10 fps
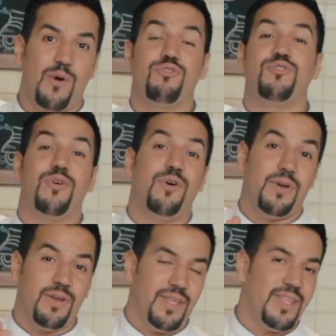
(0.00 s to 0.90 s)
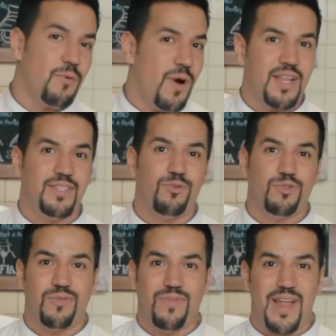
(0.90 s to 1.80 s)
Also Indian wine, it's
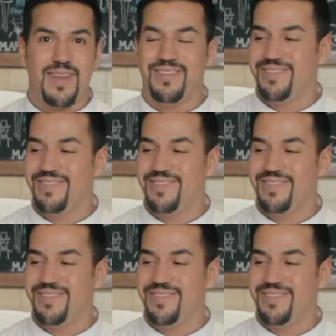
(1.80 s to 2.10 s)
also fine.